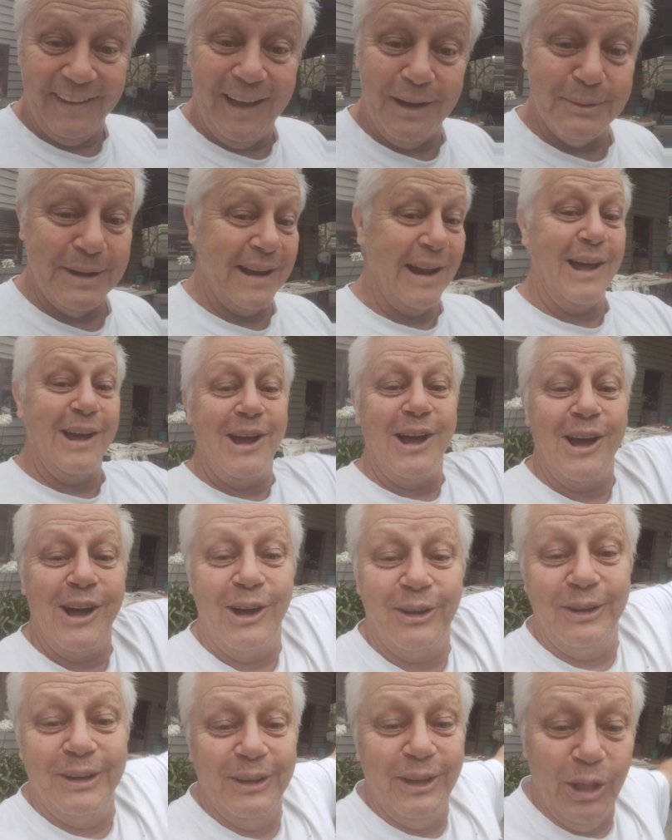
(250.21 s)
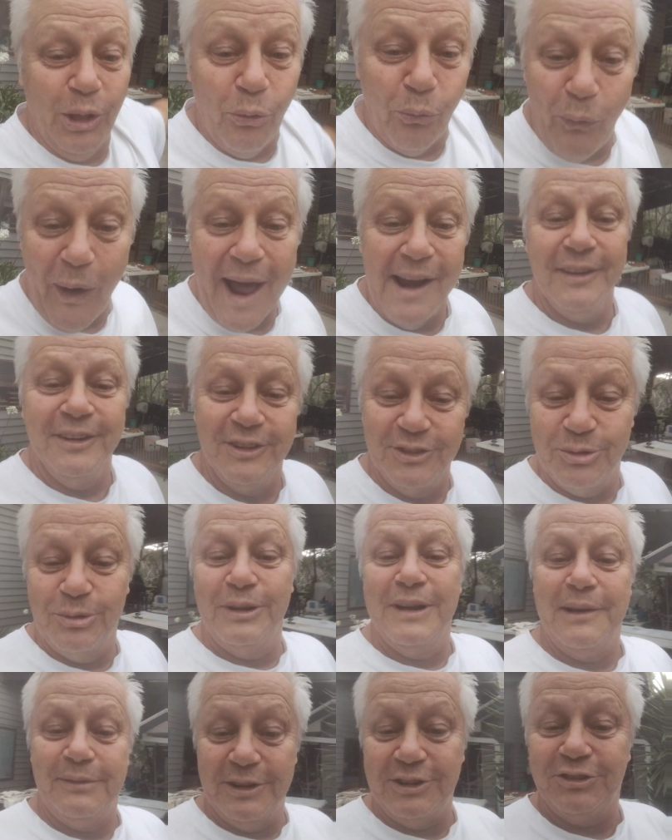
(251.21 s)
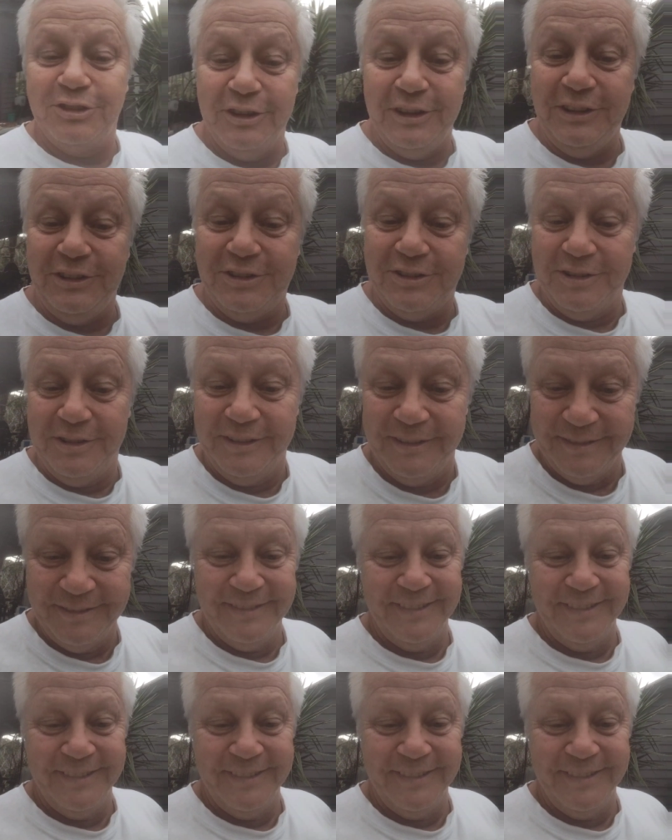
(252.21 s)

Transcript: I mean, oh, the wonders will never cease.